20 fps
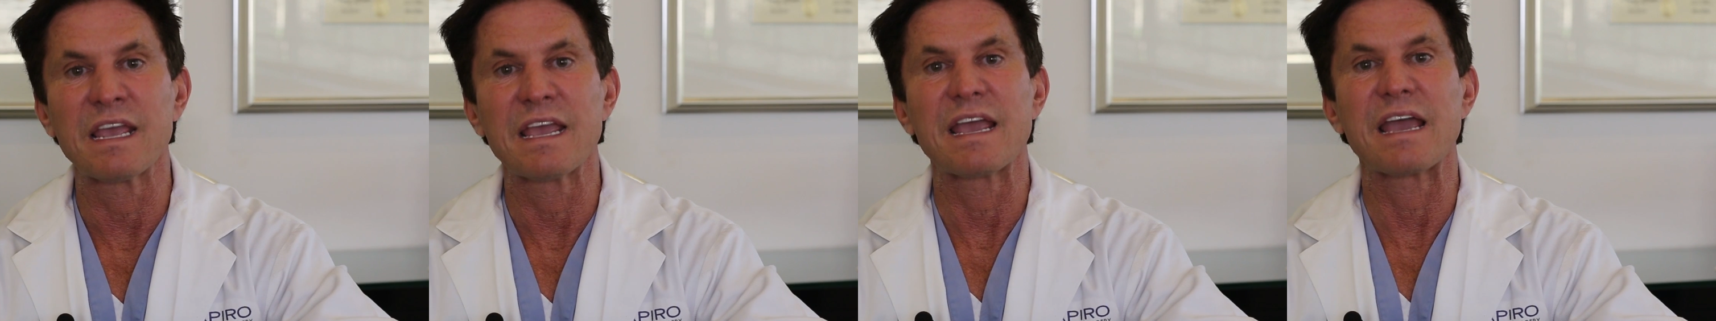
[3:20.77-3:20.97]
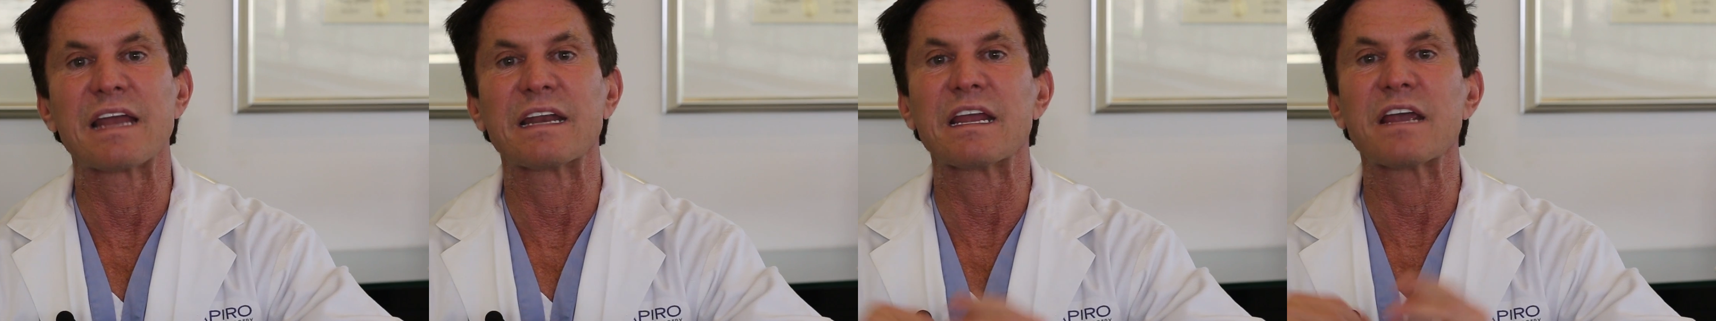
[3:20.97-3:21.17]

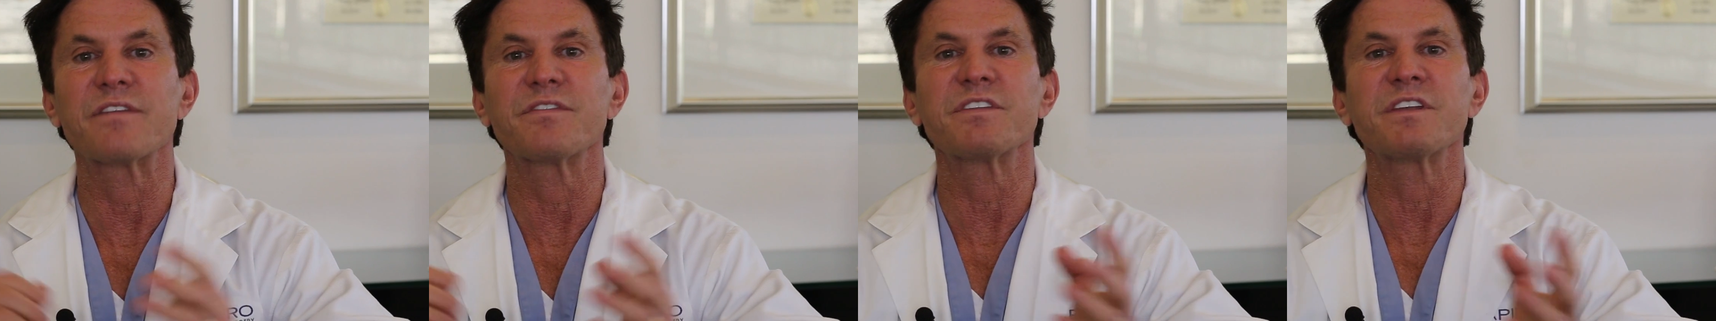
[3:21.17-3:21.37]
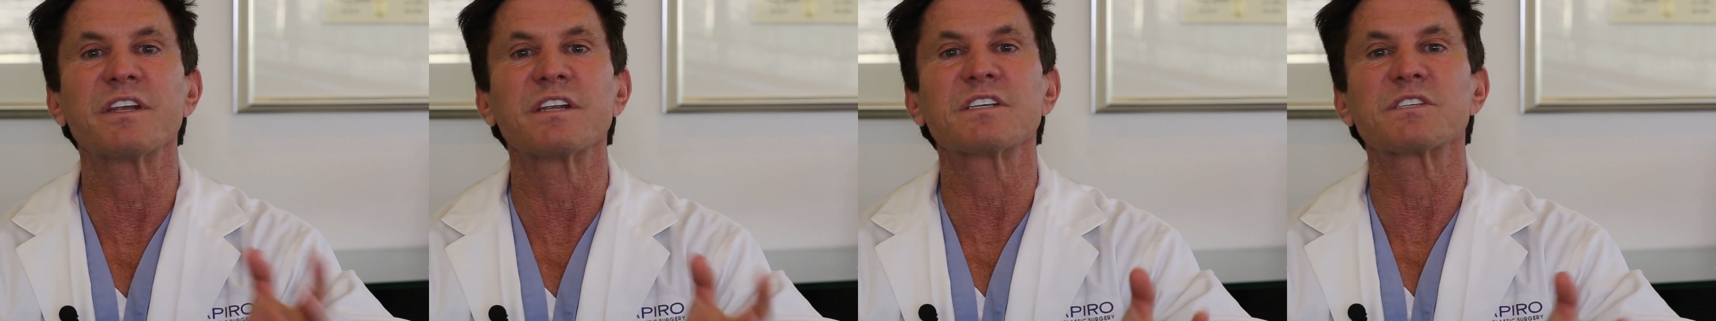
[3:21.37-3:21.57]
and
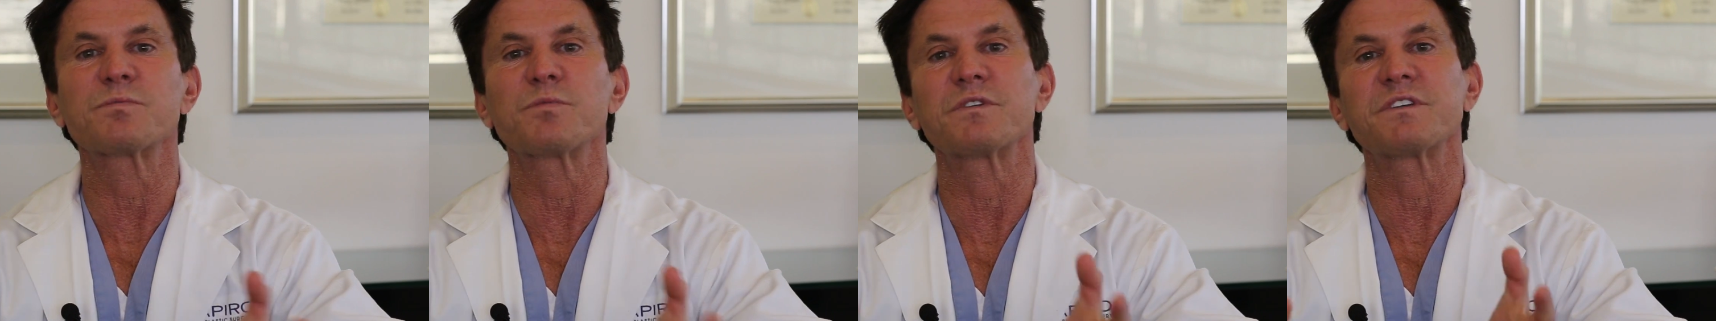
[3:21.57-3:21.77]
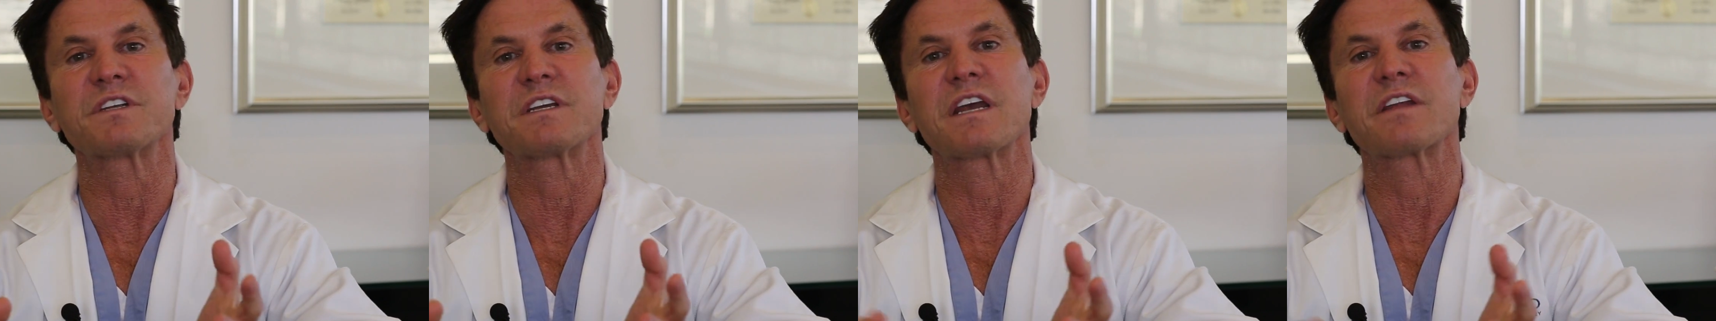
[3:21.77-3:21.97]
everything is
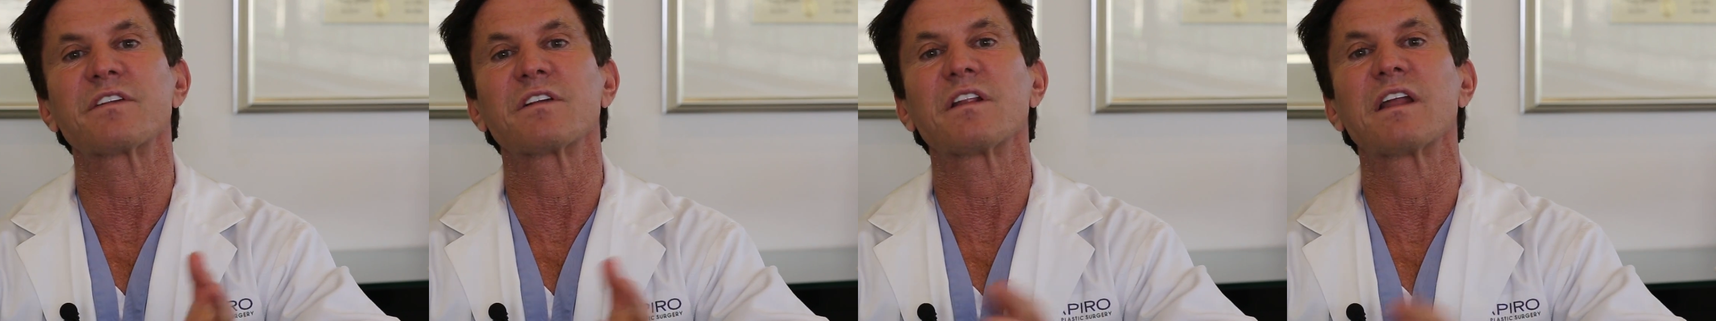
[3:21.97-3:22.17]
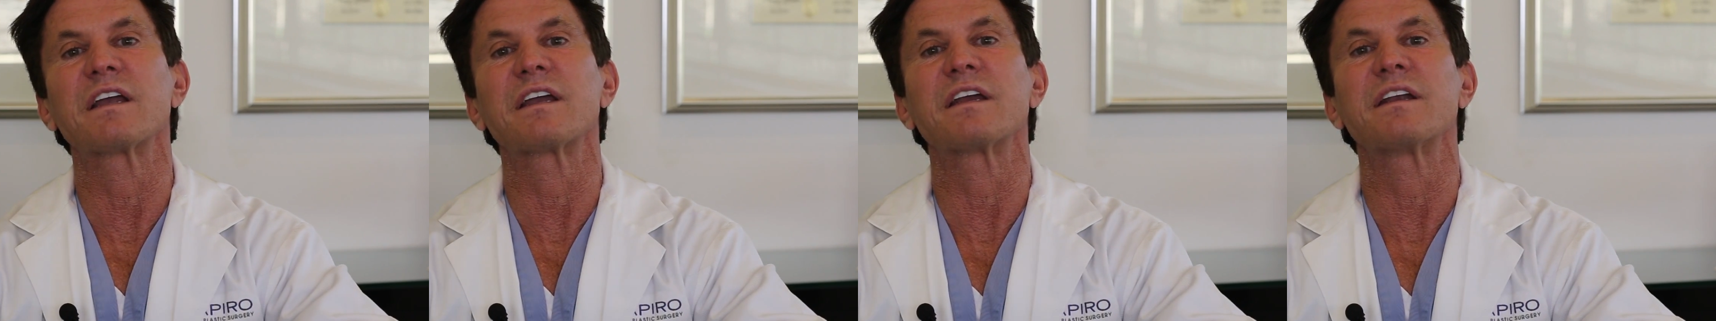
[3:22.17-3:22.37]
put together
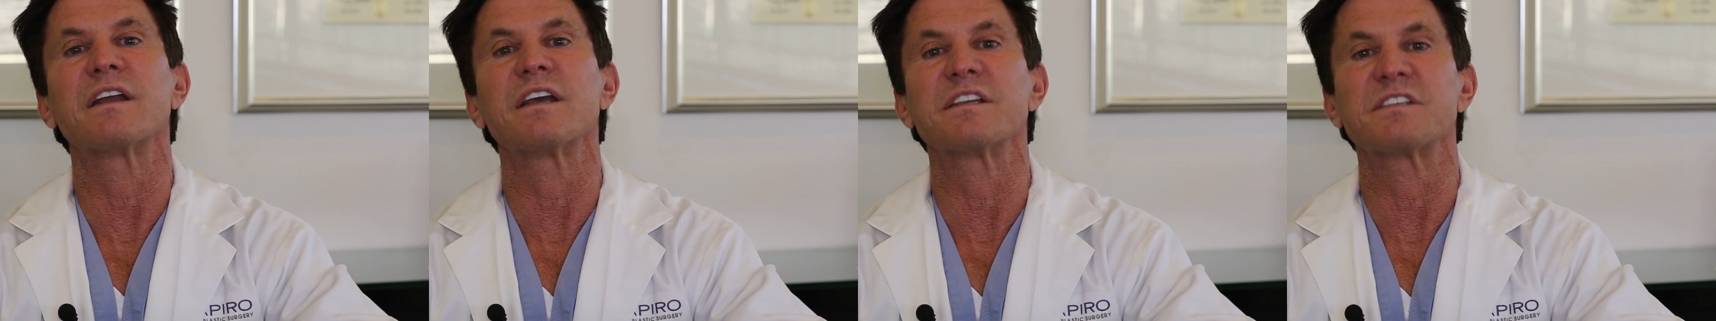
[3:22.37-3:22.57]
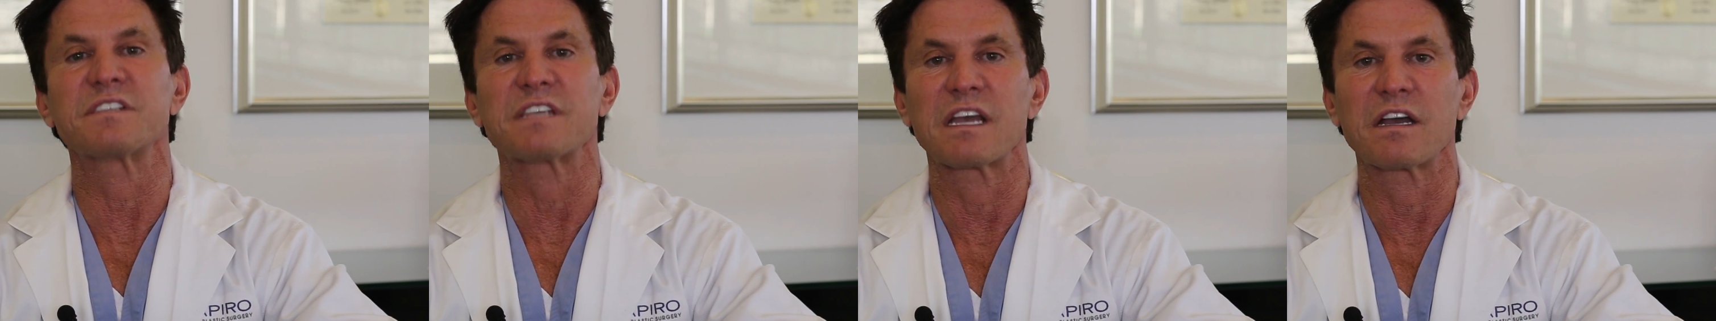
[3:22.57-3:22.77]
like a
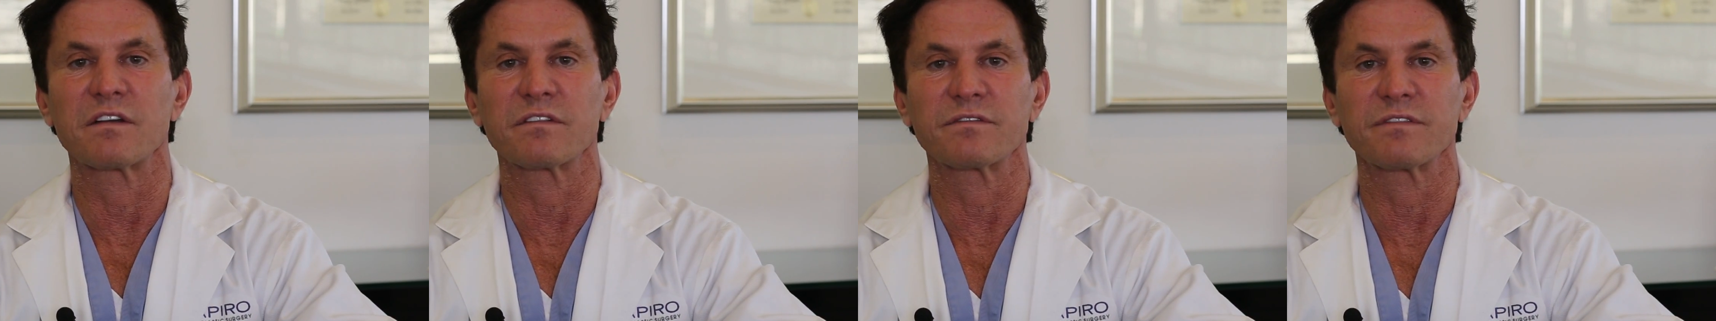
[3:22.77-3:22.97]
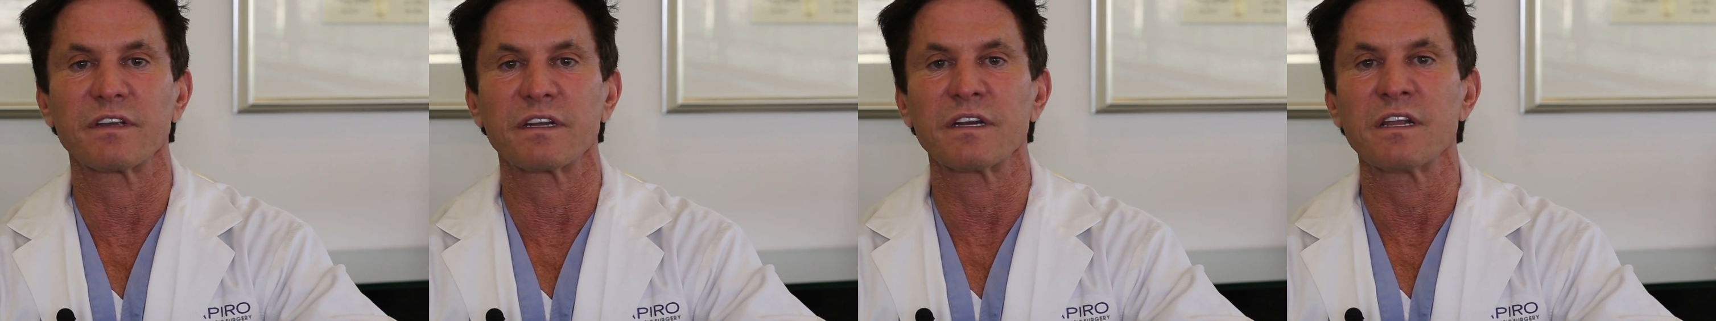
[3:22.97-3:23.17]
nice
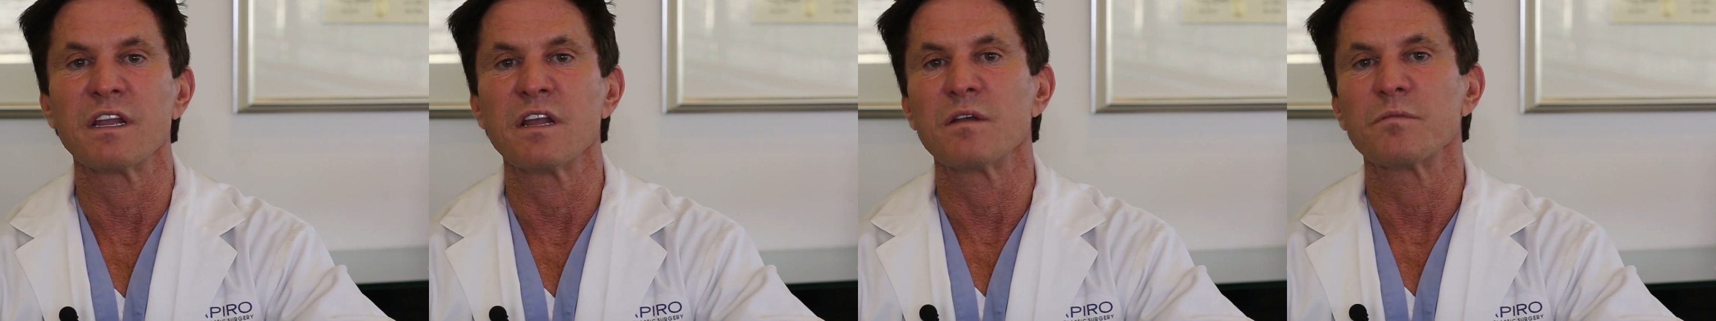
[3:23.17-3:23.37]
outfit.